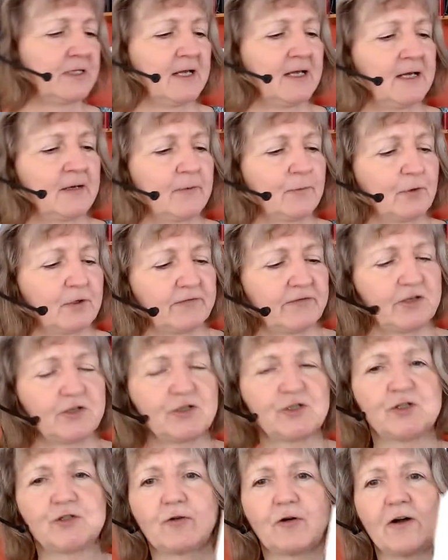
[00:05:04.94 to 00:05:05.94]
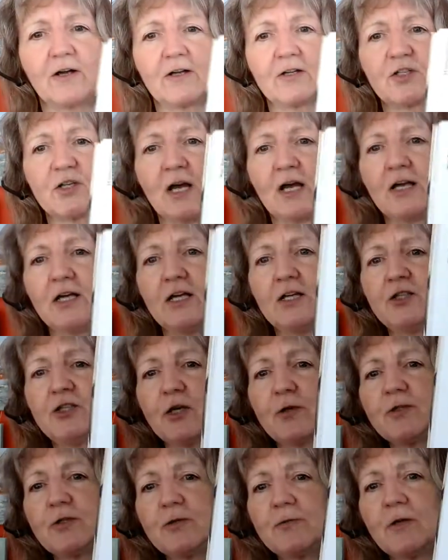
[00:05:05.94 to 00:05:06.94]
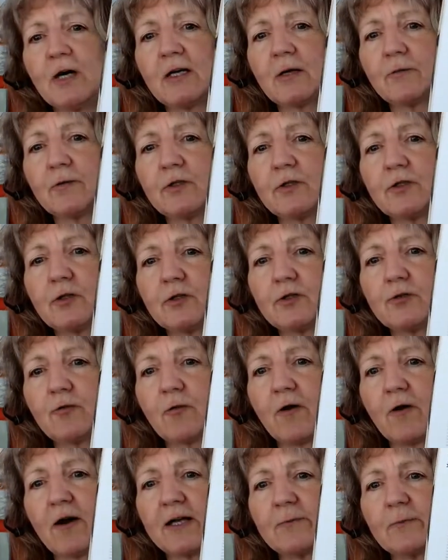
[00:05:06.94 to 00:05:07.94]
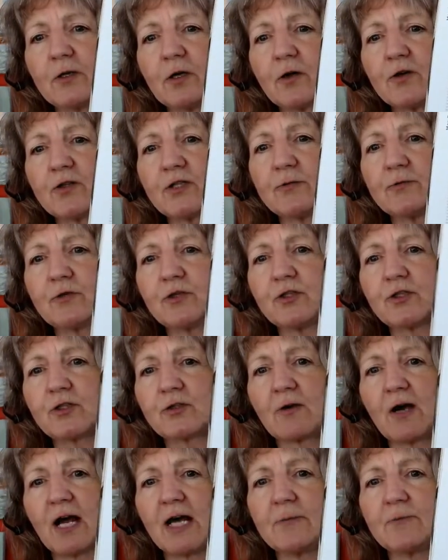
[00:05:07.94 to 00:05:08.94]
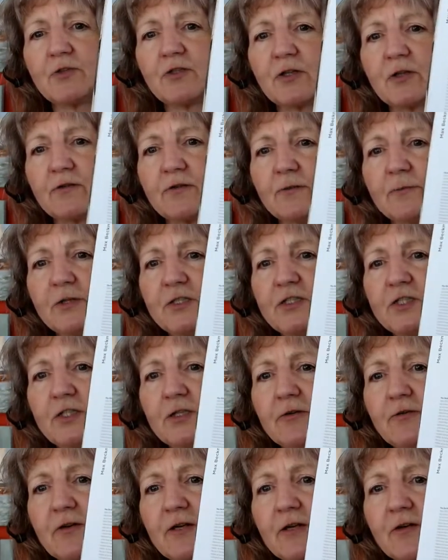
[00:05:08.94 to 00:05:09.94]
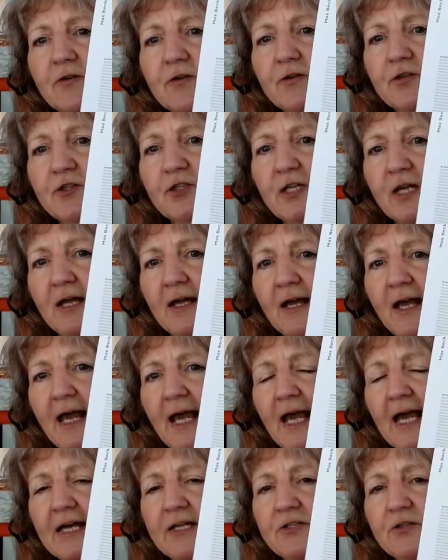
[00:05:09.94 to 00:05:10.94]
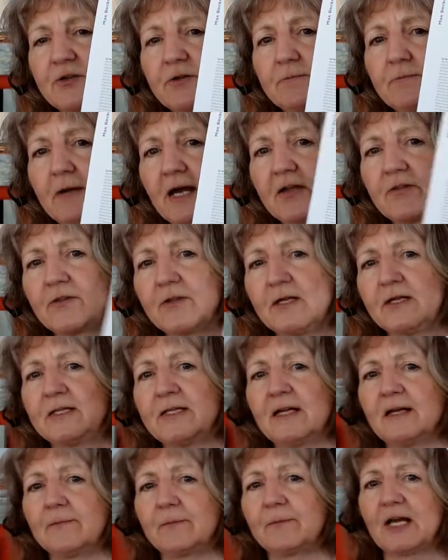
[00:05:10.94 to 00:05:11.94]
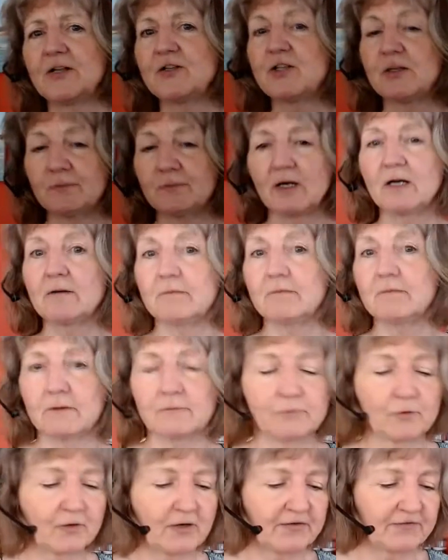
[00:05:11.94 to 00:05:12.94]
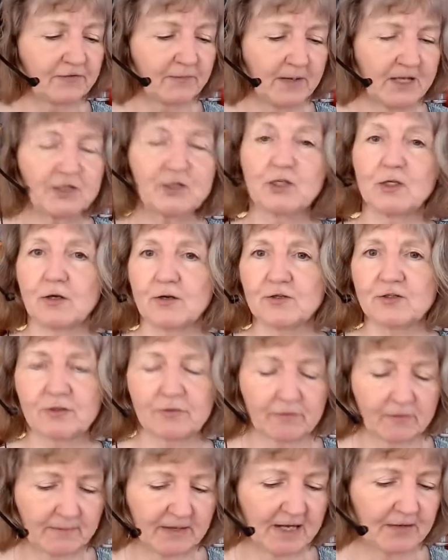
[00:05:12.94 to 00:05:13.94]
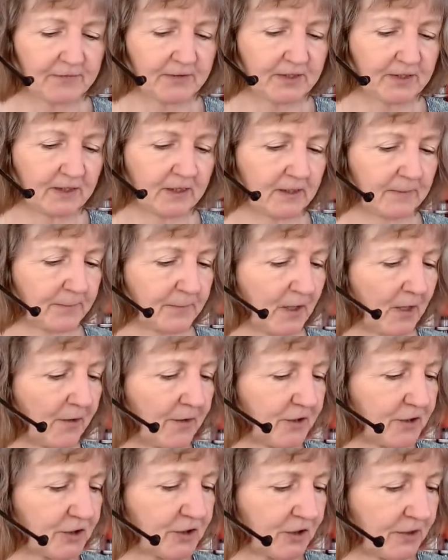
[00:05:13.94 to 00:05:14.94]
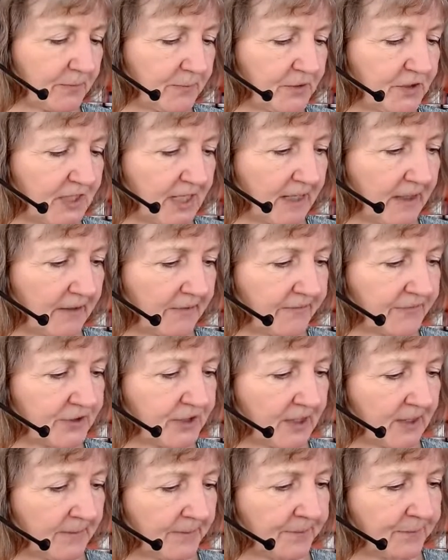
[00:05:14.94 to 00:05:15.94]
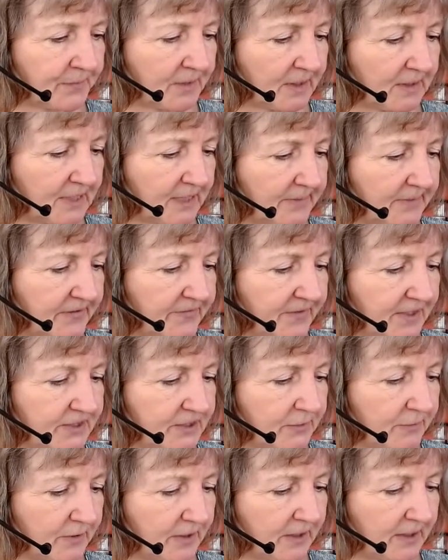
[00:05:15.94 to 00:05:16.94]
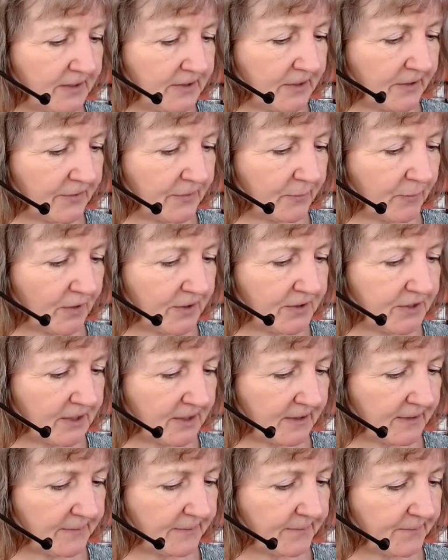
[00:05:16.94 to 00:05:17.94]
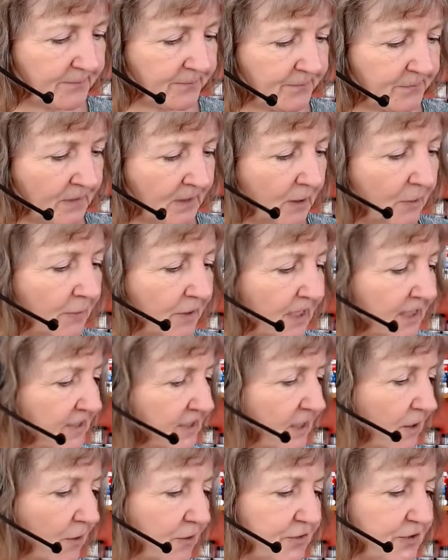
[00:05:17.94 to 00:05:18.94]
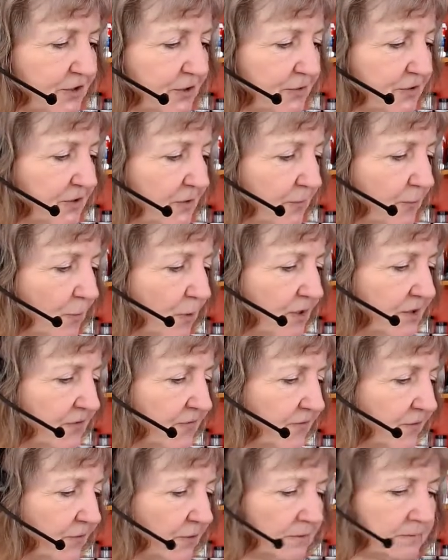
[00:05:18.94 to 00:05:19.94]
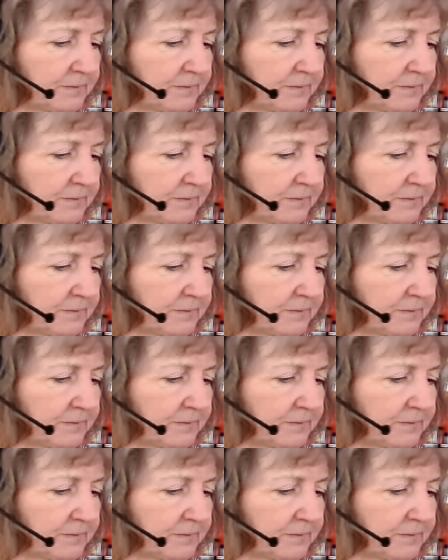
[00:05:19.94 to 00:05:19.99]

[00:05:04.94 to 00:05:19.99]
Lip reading: one of his drawings, it shows you not only the drawing, but also describes the materials and the method, and some more information also about the artists themselves. Let me find you another one to, oh, and also some wonderful